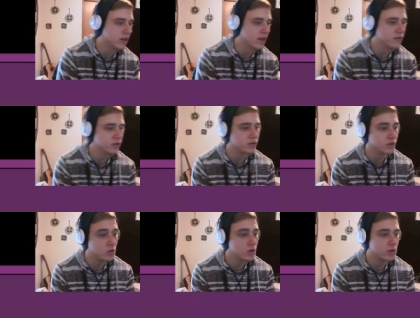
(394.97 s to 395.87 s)
one will ever,
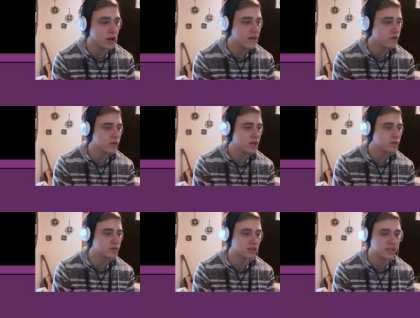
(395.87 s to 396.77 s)
no one will ever
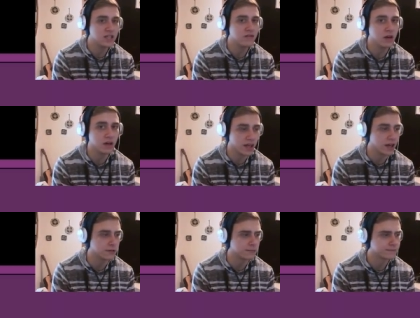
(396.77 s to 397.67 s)
be able to leave
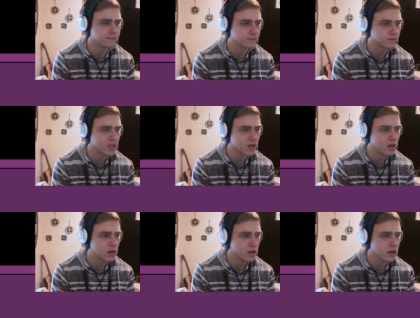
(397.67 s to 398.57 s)
again.
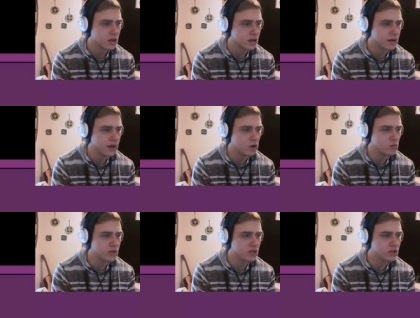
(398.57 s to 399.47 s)

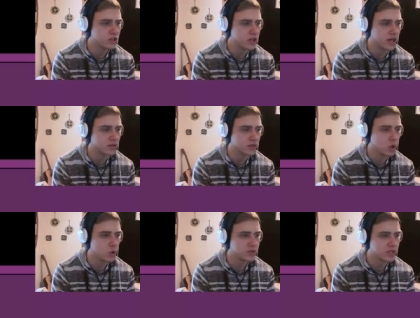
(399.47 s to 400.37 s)
Now be a good child
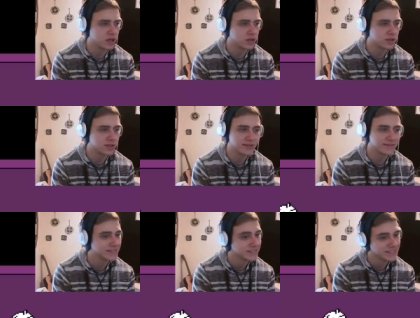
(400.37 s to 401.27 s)
and go upstairs.